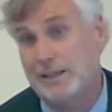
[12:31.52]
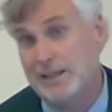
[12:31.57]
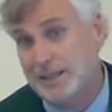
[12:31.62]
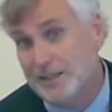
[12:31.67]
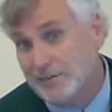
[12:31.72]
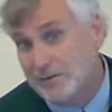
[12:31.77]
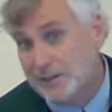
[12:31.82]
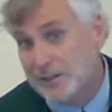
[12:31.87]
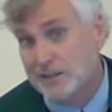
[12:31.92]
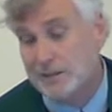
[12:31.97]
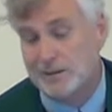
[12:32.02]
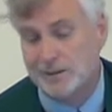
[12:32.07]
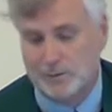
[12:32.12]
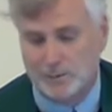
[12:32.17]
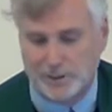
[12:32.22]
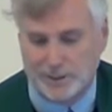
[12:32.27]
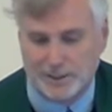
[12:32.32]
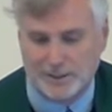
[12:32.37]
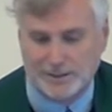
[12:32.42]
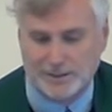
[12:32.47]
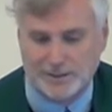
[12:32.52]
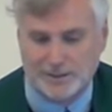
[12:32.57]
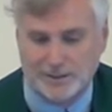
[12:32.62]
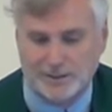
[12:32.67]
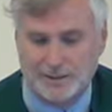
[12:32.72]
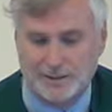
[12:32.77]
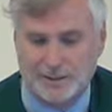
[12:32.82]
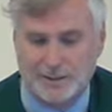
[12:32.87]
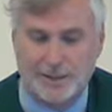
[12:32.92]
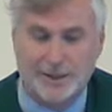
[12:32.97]
even at the risk,
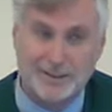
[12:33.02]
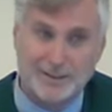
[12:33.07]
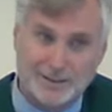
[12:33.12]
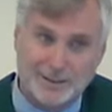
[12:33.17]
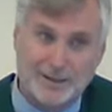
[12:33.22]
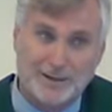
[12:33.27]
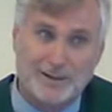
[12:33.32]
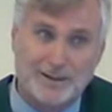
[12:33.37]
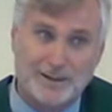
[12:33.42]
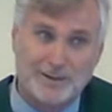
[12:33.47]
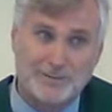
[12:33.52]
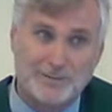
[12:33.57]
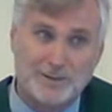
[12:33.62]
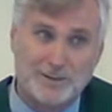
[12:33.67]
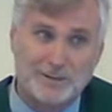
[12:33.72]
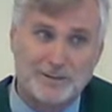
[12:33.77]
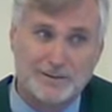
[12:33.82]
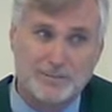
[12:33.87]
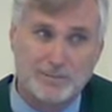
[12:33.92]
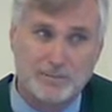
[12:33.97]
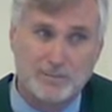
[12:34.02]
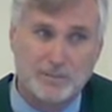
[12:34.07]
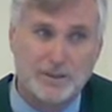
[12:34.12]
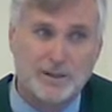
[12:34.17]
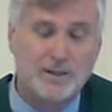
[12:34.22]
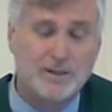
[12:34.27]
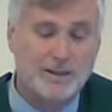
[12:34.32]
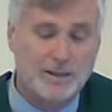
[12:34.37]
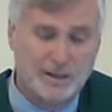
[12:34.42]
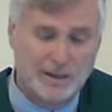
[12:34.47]
at times,
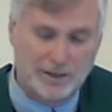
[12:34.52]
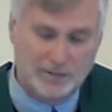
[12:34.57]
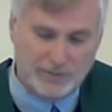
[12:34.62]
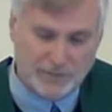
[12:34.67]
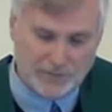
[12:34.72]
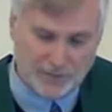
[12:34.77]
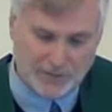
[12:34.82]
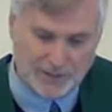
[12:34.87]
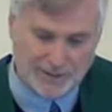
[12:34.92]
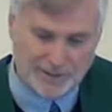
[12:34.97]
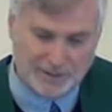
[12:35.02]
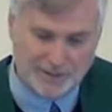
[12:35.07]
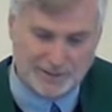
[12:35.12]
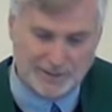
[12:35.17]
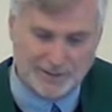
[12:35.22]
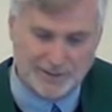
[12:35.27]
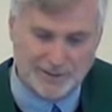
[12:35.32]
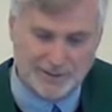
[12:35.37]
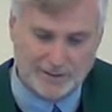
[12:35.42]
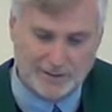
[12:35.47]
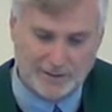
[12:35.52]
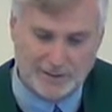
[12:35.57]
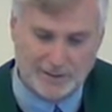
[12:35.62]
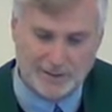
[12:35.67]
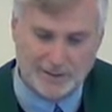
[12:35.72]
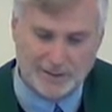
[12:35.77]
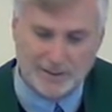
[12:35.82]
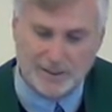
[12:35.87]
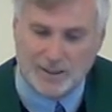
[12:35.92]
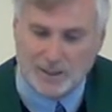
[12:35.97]
of offending,
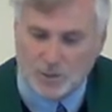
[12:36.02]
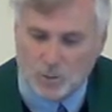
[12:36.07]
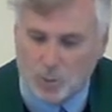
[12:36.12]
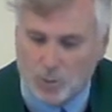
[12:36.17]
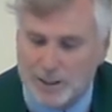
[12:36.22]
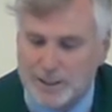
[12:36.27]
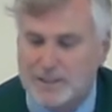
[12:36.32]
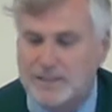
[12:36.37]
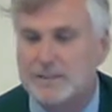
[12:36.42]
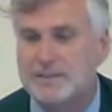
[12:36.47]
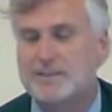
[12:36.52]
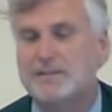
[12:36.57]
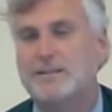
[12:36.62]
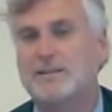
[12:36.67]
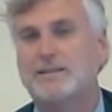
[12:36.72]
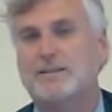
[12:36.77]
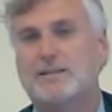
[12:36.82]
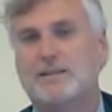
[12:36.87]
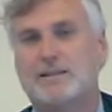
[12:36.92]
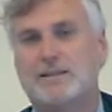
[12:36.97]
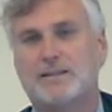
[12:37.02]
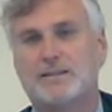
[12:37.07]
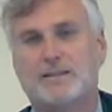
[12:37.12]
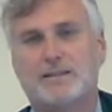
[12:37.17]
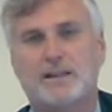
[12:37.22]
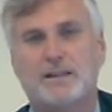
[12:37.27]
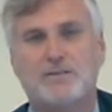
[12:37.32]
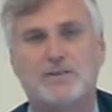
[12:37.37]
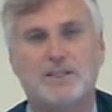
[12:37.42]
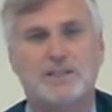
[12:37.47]
witnessing to the
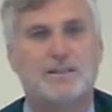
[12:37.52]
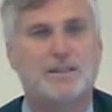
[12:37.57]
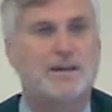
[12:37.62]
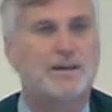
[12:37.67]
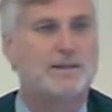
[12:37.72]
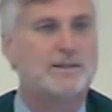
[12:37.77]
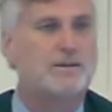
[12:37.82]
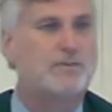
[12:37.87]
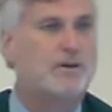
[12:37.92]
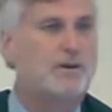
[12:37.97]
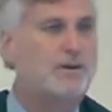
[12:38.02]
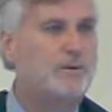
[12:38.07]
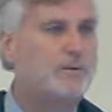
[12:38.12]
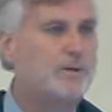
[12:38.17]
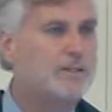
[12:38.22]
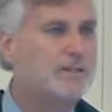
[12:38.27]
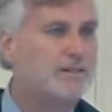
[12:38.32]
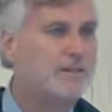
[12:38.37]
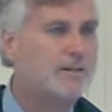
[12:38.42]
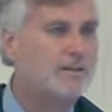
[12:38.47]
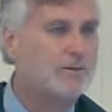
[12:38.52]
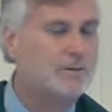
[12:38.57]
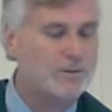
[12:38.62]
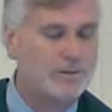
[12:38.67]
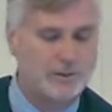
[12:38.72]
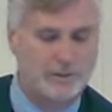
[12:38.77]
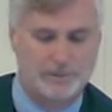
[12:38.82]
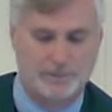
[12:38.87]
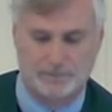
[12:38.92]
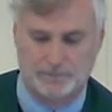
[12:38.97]
saving death of our risen
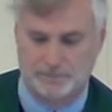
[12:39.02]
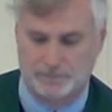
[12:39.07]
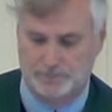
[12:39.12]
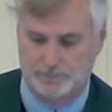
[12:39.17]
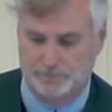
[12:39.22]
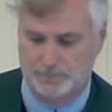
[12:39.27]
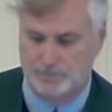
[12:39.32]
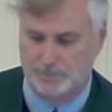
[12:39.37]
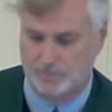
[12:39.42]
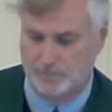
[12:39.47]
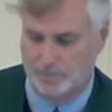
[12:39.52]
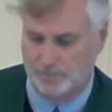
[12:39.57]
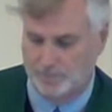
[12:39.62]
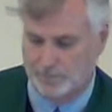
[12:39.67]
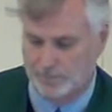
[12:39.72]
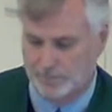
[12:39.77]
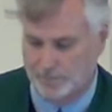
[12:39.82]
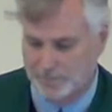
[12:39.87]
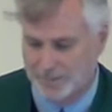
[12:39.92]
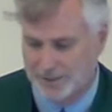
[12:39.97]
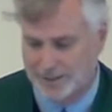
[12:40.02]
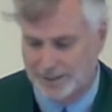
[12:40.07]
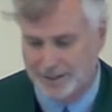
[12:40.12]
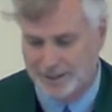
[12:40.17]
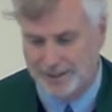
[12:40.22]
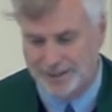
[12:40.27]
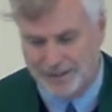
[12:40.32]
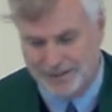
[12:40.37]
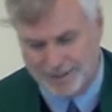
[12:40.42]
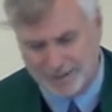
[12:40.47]
Lord.
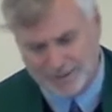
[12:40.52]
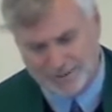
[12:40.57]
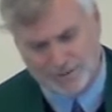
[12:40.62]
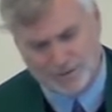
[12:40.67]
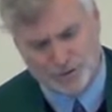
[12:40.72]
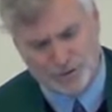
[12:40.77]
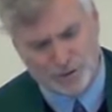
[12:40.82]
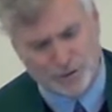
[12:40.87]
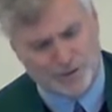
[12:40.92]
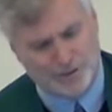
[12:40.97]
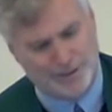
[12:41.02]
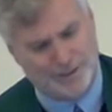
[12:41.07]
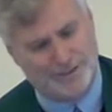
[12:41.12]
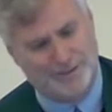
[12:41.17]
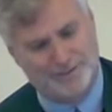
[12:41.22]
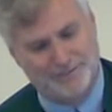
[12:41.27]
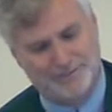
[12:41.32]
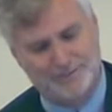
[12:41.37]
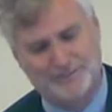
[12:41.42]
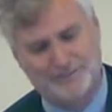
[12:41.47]
And that's good,